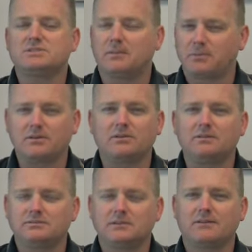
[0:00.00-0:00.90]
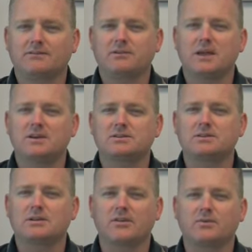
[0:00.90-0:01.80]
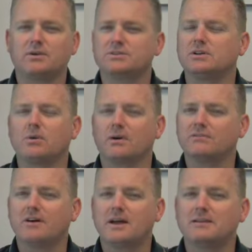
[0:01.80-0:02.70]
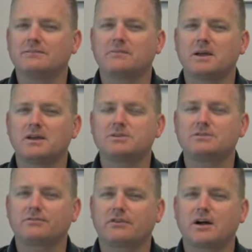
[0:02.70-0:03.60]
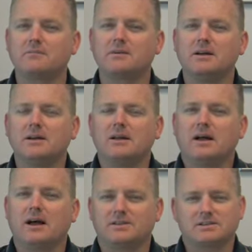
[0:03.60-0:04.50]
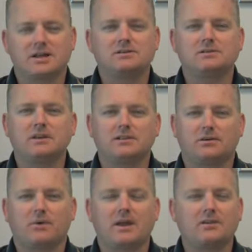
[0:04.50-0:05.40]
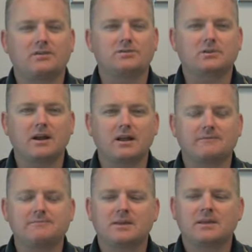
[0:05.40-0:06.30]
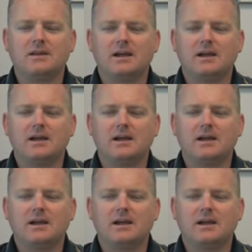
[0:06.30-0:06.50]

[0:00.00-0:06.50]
typical information, in other words, glorified information from essentially the regular training